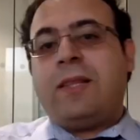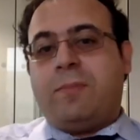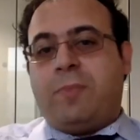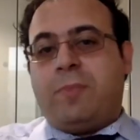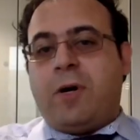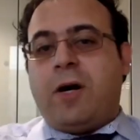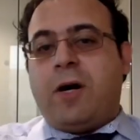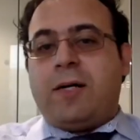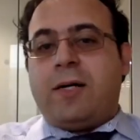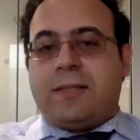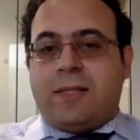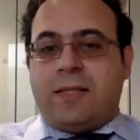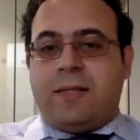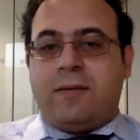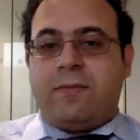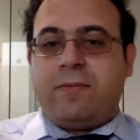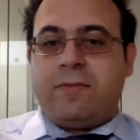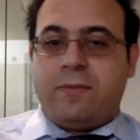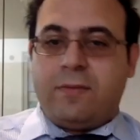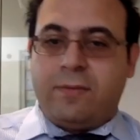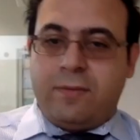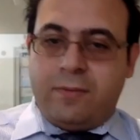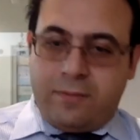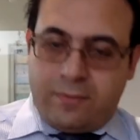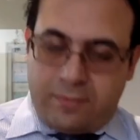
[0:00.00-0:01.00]
the president.
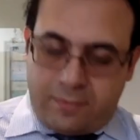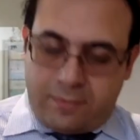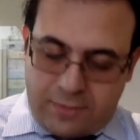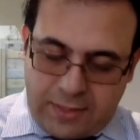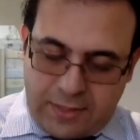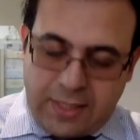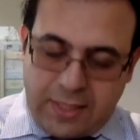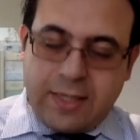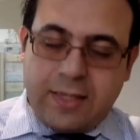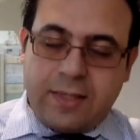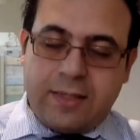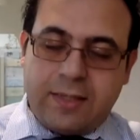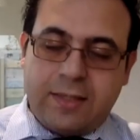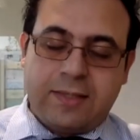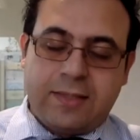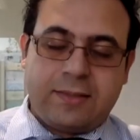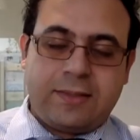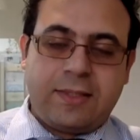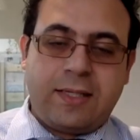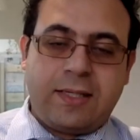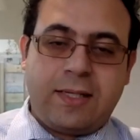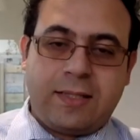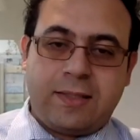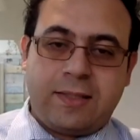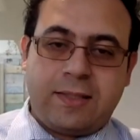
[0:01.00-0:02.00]
yeah. yeah.
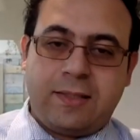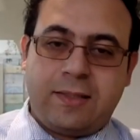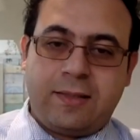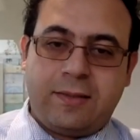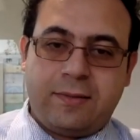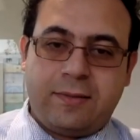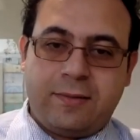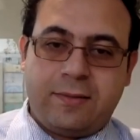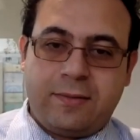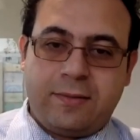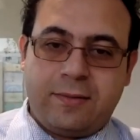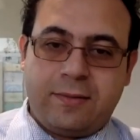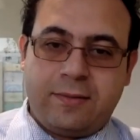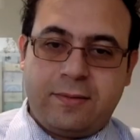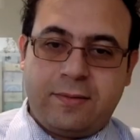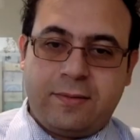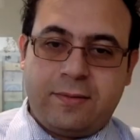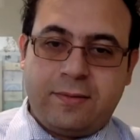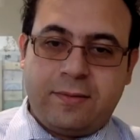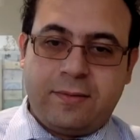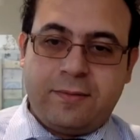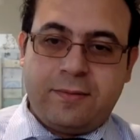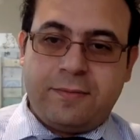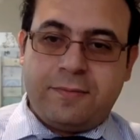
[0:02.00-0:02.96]
yeah. I love that.